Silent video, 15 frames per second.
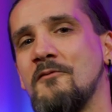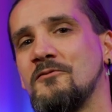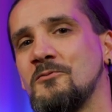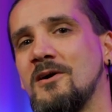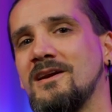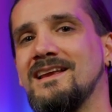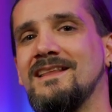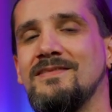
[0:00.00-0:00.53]

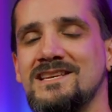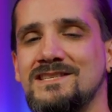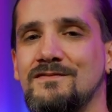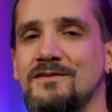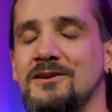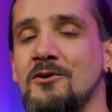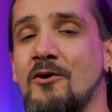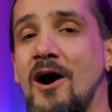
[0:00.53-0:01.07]
everyone, in this
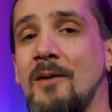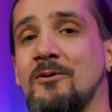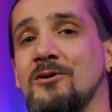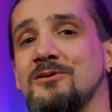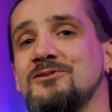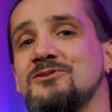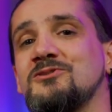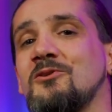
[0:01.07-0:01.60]
video I'm
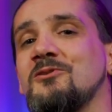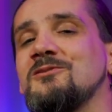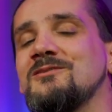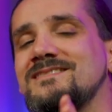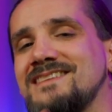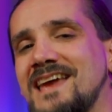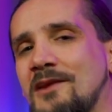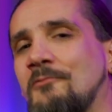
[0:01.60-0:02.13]
going to show you
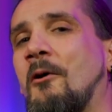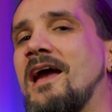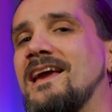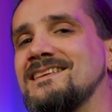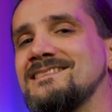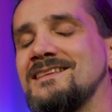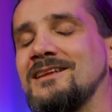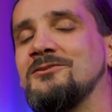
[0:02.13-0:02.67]
10
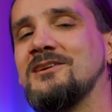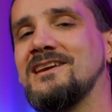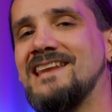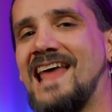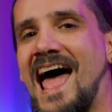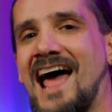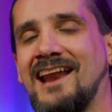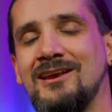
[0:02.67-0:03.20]
ways that you
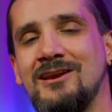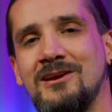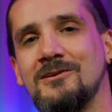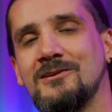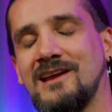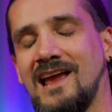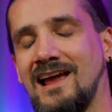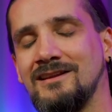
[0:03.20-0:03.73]
can add
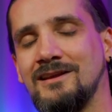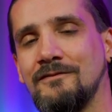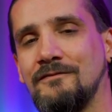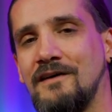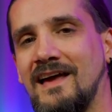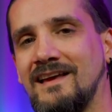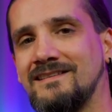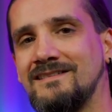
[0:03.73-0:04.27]
ear candy
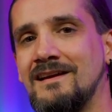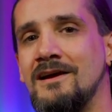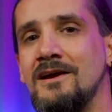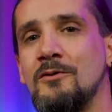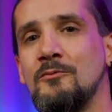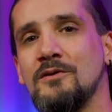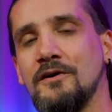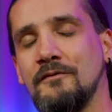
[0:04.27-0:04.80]
effects
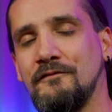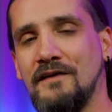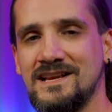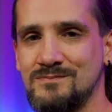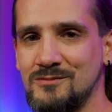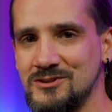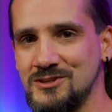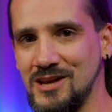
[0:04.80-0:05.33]
with
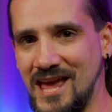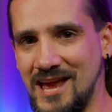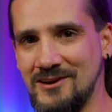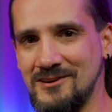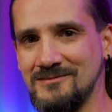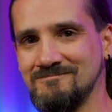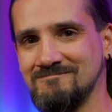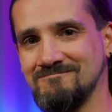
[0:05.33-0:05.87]
FX
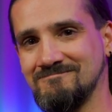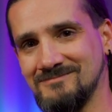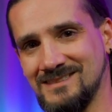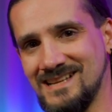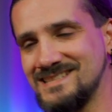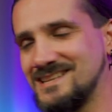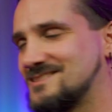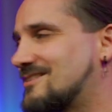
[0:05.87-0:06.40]
Modulator.
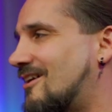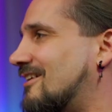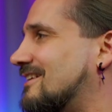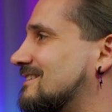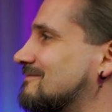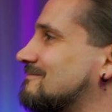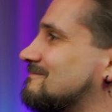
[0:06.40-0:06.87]
Let's get started.